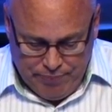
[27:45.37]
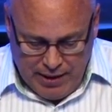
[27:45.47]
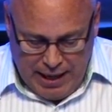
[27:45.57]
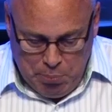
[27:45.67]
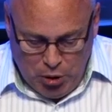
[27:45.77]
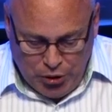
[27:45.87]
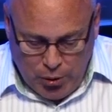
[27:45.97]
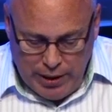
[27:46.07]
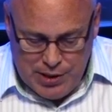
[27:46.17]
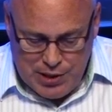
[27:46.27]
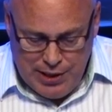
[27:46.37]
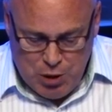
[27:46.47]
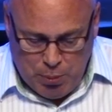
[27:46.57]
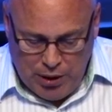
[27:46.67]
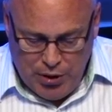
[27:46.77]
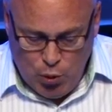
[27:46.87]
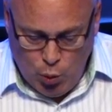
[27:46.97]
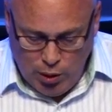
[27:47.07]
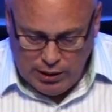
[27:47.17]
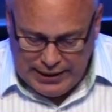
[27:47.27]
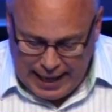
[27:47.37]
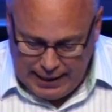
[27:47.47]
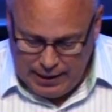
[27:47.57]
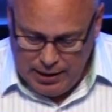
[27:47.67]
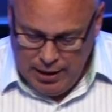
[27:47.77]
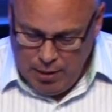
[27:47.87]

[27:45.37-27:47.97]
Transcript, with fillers: And both Chris and his brother worked at it.